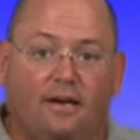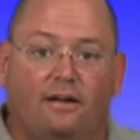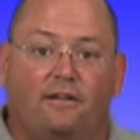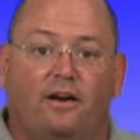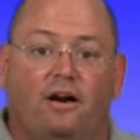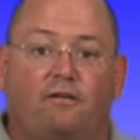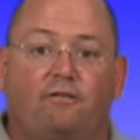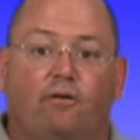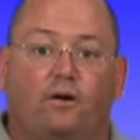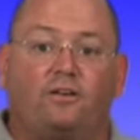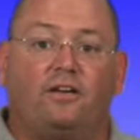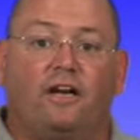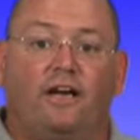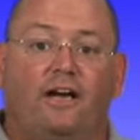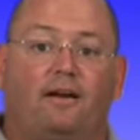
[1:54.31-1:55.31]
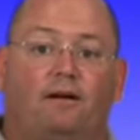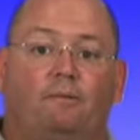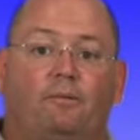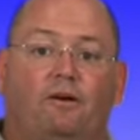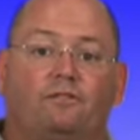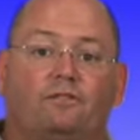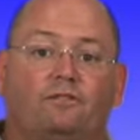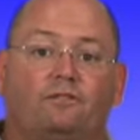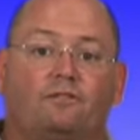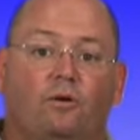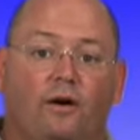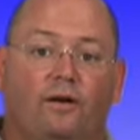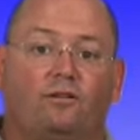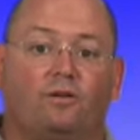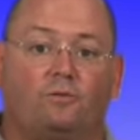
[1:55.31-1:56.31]
The R410A compressor is
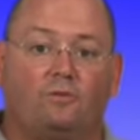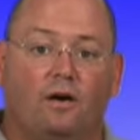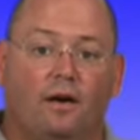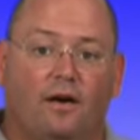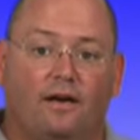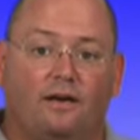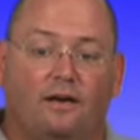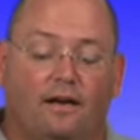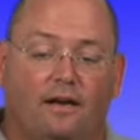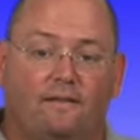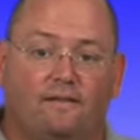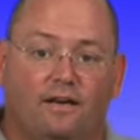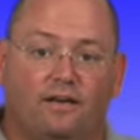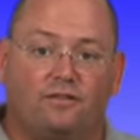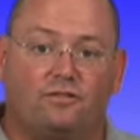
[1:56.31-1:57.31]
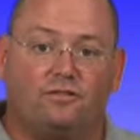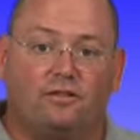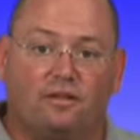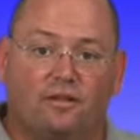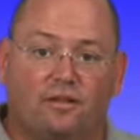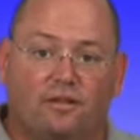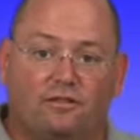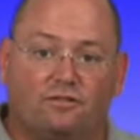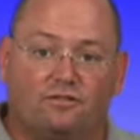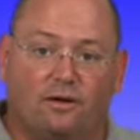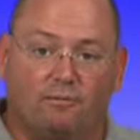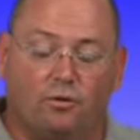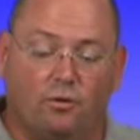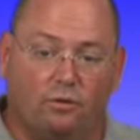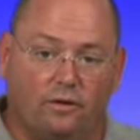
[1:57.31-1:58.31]
going to run in this
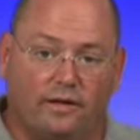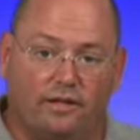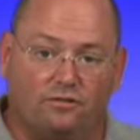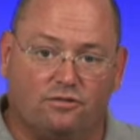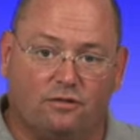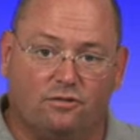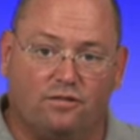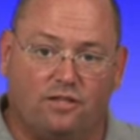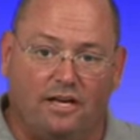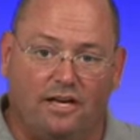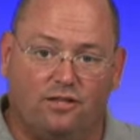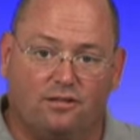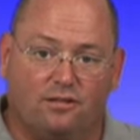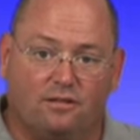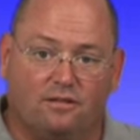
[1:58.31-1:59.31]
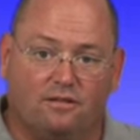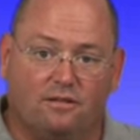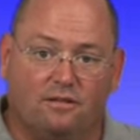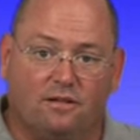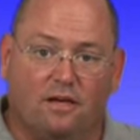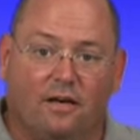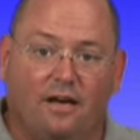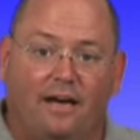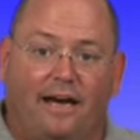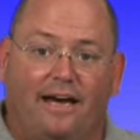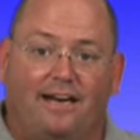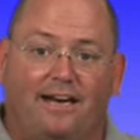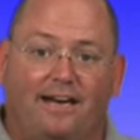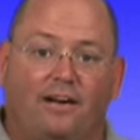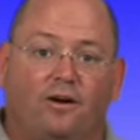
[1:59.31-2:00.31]
subcooling association
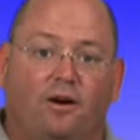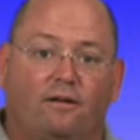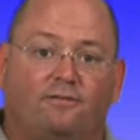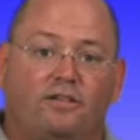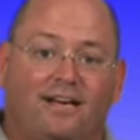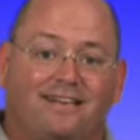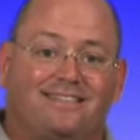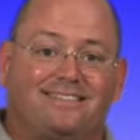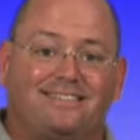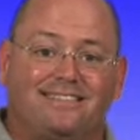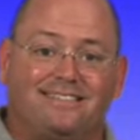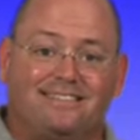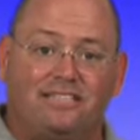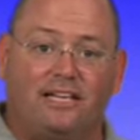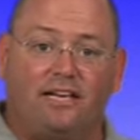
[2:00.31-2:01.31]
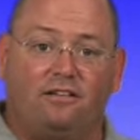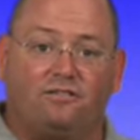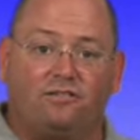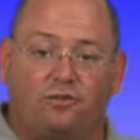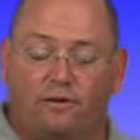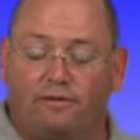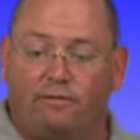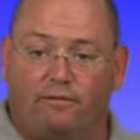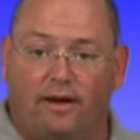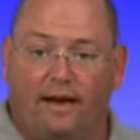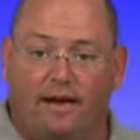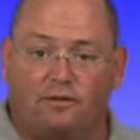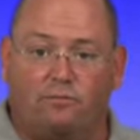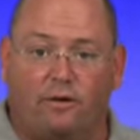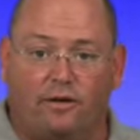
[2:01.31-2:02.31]
at an ER of 10 to 16. So in
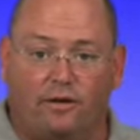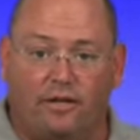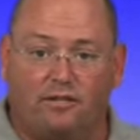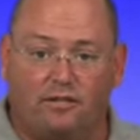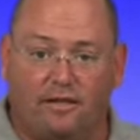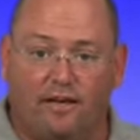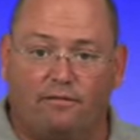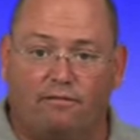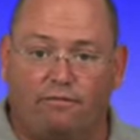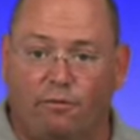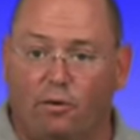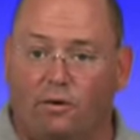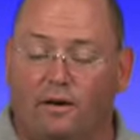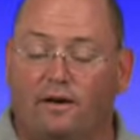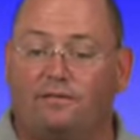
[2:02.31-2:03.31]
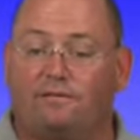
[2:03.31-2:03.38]
fact, we're going to get 4